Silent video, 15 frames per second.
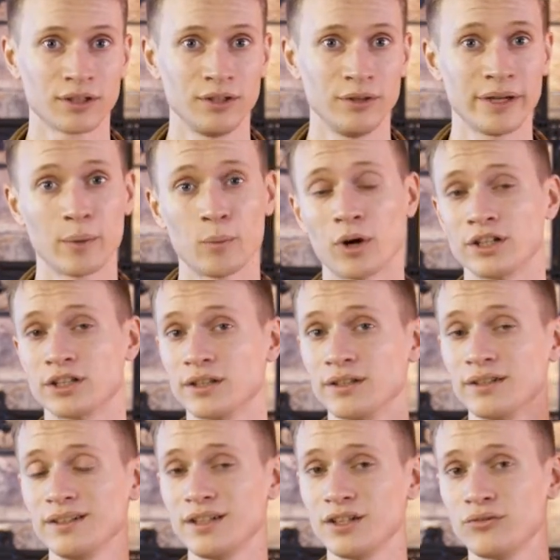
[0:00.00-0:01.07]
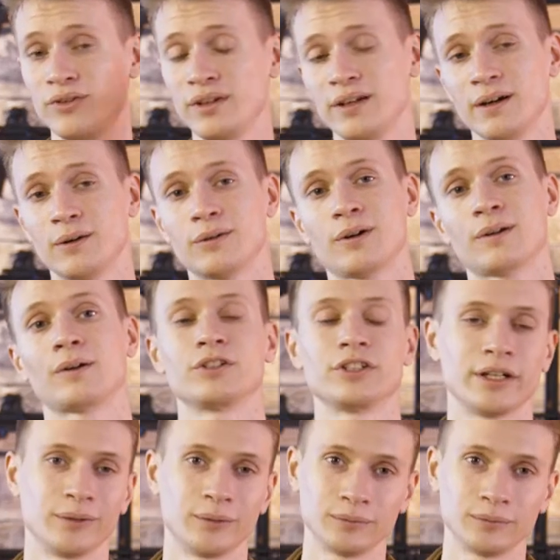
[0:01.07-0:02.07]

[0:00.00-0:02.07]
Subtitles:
you can watch this video on our channel.